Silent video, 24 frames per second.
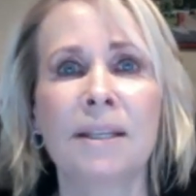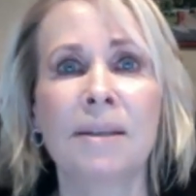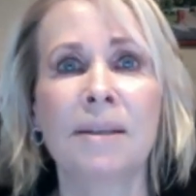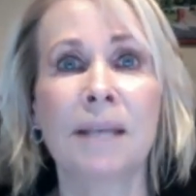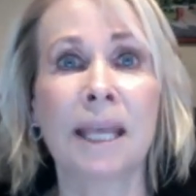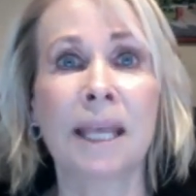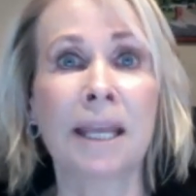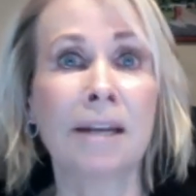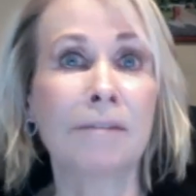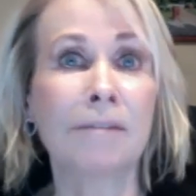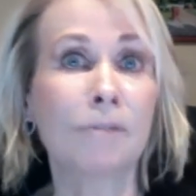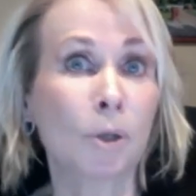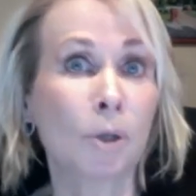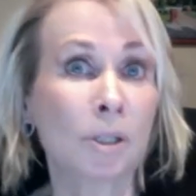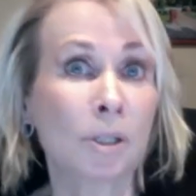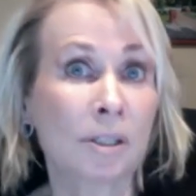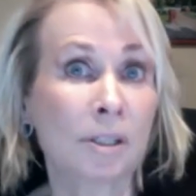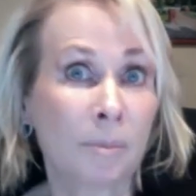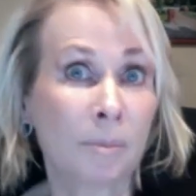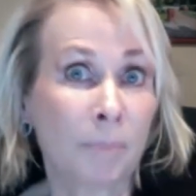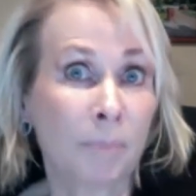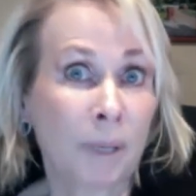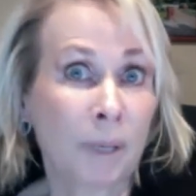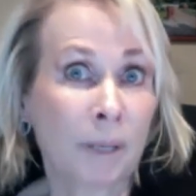And of course,
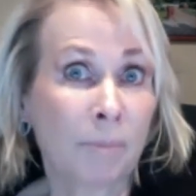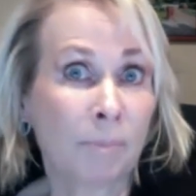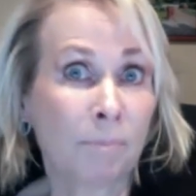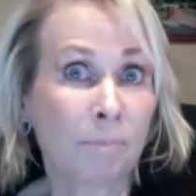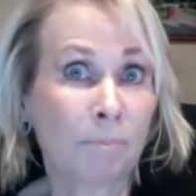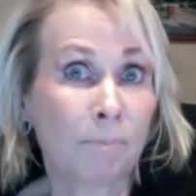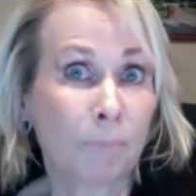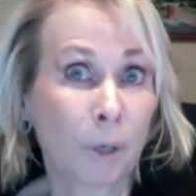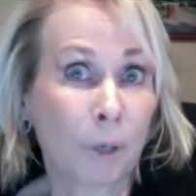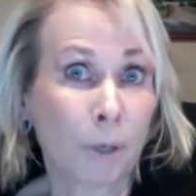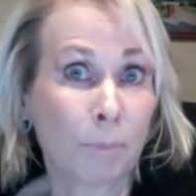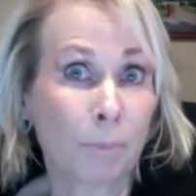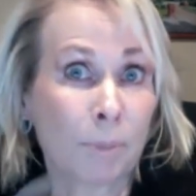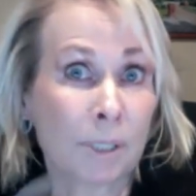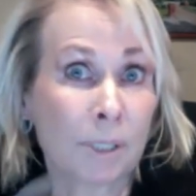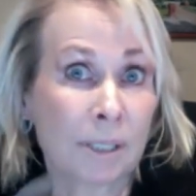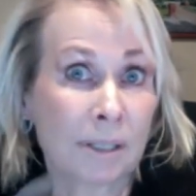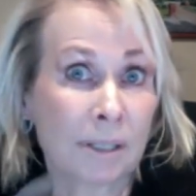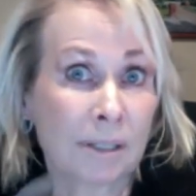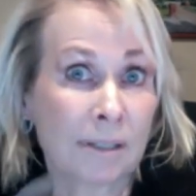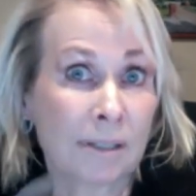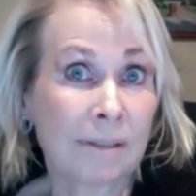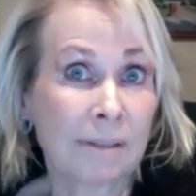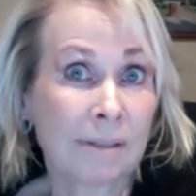the big
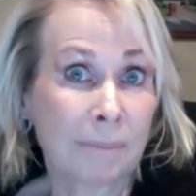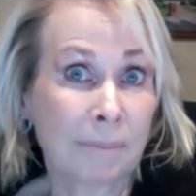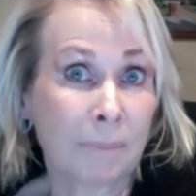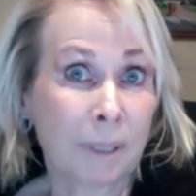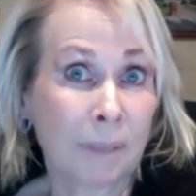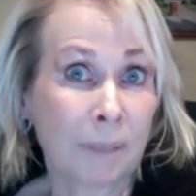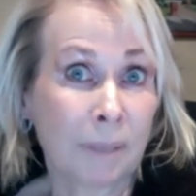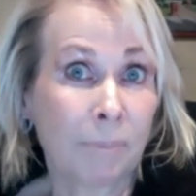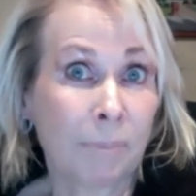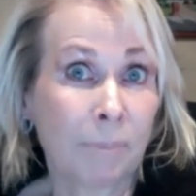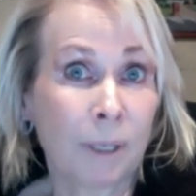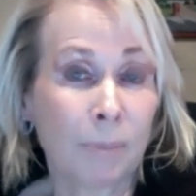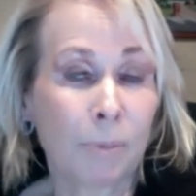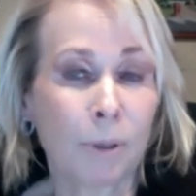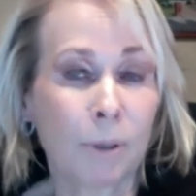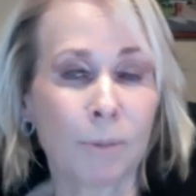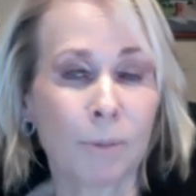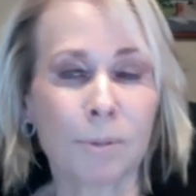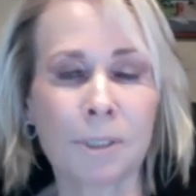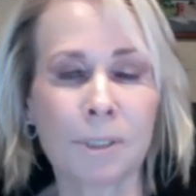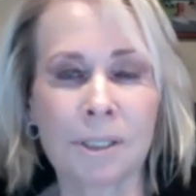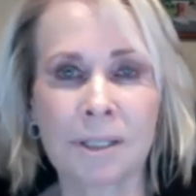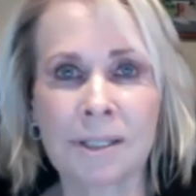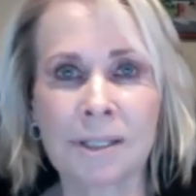purposes, the big P
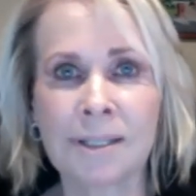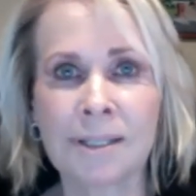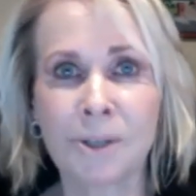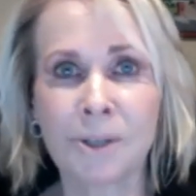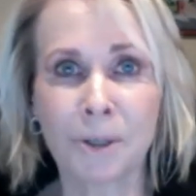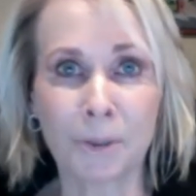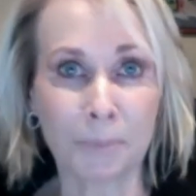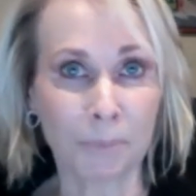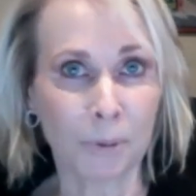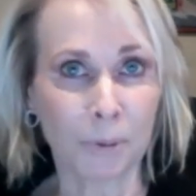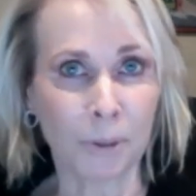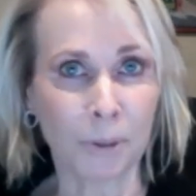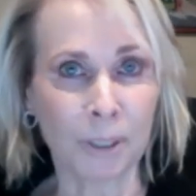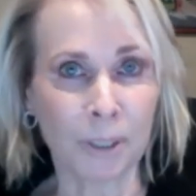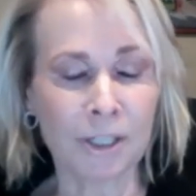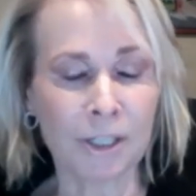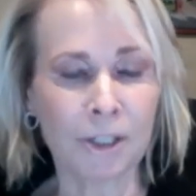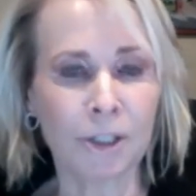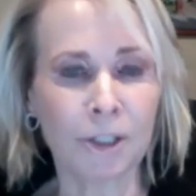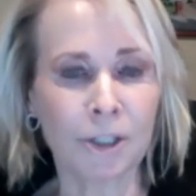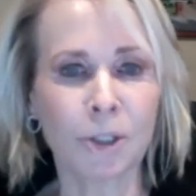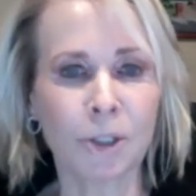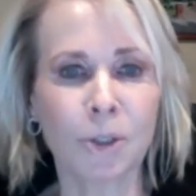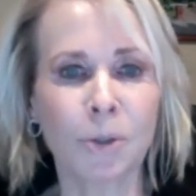purposes are important
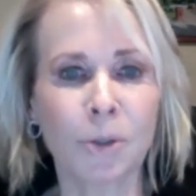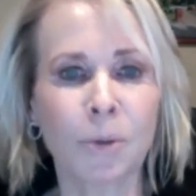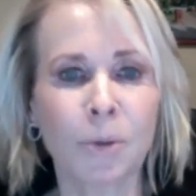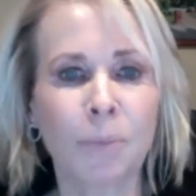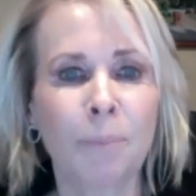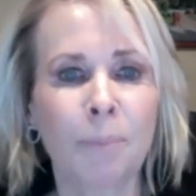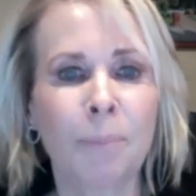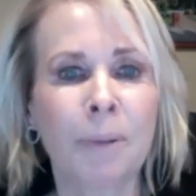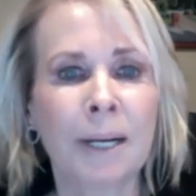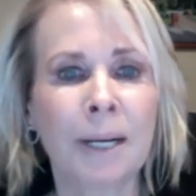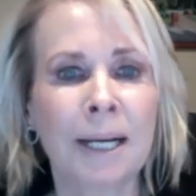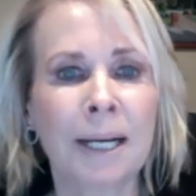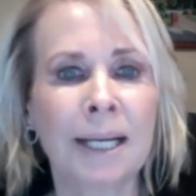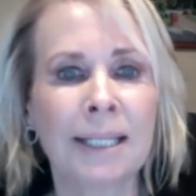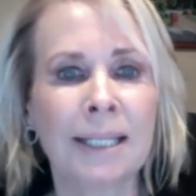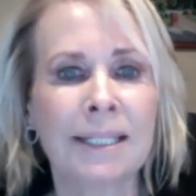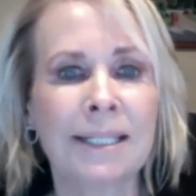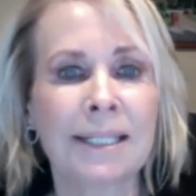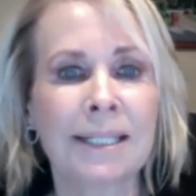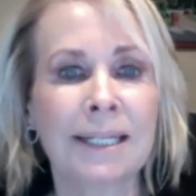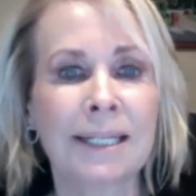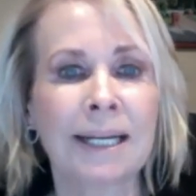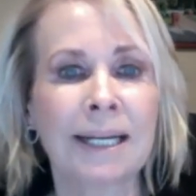too, but